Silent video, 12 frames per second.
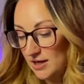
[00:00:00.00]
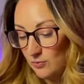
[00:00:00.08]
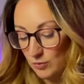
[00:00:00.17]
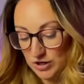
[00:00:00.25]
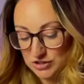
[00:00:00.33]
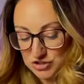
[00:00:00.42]

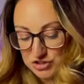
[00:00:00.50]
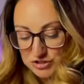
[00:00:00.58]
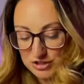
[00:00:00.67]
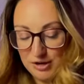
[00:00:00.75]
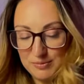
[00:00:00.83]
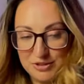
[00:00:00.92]
Which,
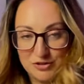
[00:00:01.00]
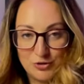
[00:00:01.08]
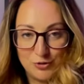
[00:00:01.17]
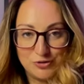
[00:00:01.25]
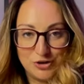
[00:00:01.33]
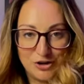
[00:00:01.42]
I mean, the
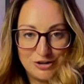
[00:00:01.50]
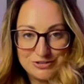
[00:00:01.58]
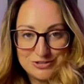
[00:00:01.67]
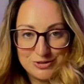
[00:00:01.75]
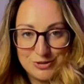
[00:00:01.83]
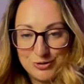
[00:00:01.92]
gold
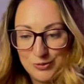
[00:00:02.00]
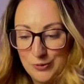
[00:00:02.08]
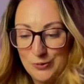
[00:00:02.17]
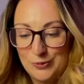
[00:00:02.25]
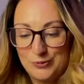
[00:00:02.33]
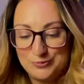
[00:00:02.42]
cards are
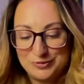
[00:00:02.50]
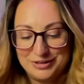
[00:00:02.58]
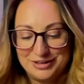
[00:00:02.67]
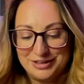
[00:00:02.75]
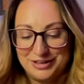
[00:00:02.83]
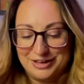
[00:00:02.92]
cool.
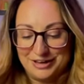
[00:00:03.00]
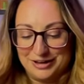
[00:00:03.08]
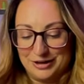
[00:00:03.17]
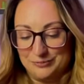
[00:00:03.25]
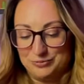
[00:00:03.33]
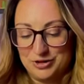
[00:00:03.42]

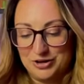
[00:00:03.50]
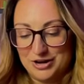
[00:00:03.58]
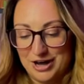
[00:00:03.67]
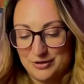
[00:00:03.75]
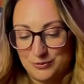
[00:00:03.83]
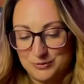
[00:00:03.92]
They're
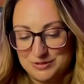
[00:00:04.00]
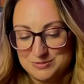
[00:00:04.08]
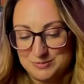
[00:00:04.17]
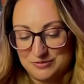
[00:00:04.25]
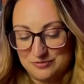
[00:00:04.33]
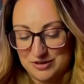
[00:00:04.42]
not always
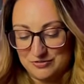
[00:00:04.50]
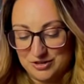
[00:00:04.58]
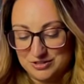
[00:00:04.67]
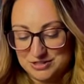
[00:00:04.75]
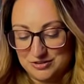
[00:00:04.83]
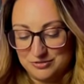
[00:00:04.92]
my
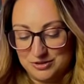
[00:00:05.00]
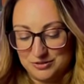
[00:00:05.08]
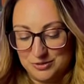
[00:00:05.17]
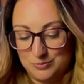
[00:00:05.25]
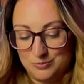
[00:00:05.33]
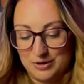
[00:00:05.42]
favorite.
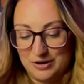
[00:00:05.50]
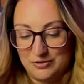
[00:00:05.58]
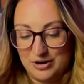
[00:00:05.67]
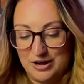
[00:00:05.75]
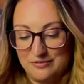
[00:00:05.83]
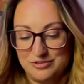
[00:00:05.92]
Definitely would rather
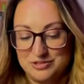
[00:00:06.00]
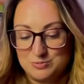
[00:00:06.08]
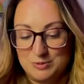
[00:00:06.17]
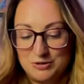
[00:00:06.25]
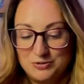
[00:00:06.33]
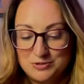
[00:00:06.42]
have the
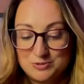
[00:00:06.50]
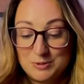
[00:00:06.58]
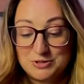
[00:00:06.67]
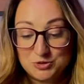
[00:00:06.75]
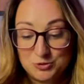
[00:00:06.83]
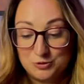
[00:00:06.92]

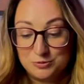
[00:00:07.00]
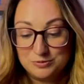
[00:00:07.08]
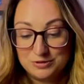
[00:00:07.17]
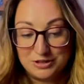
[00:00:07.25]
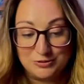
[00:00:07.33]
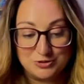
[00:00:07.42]
special
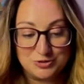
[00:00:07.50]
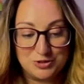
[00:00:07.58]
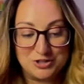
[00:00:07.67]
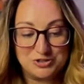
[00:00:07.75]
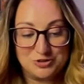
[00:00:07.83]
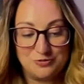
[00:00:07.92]

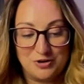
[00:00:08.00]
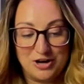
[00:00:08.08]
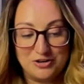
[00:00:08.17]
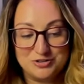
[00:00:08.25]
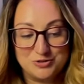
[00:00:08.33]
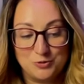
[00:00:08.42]
illustration
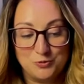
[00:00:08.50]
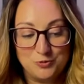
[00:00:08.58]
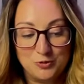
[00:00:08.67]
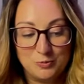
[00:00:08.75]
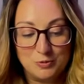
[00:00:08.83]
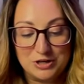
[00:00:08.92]
rares.
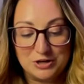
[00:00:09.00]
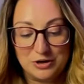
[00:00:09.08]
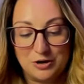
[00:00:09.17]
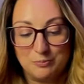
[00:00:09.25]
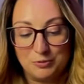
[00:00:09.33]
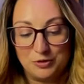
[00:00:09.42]
Hopefully we get a
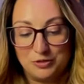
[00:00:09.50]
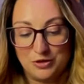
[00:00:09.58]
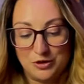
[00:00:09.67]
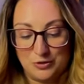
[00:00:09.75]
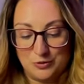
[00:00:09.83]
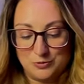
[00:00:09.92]
couple of
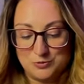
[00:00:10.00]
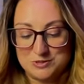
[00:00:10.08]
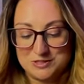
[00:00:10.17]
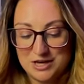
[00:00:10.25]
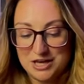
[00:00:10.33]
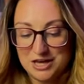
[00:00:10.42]

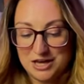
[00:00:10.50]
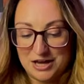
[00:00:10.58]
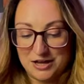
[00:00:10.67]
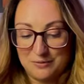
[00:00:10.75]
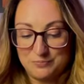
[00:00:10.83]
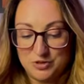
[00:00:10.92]
those.
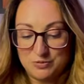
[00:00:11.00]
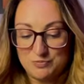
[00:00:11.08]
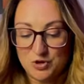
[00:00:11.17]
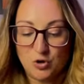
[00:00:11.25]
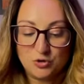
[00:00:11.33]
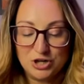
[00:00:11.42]

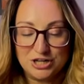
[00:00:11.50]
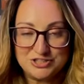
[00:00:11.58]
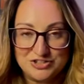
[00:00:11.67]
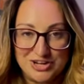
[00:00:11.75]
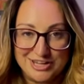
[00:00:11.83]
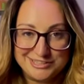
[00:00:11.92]
The gold cards
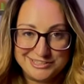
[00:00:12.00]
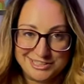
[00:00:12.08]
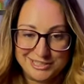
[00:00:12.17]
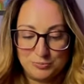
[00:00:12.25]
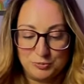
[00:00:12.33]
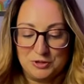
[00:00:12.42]
are nice. They
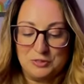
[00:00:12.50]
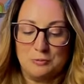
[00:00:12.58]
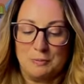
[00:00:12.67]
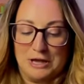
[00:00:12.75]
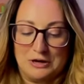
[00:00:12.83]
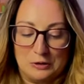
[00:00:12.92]
complete the
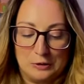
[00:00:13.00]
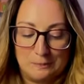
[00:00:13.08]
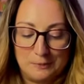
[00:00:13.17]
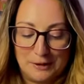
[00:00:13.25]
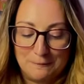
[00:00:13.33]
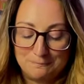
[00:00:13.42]
binder,
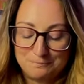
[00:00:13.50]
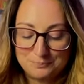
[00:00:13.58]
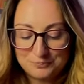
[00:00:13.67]
but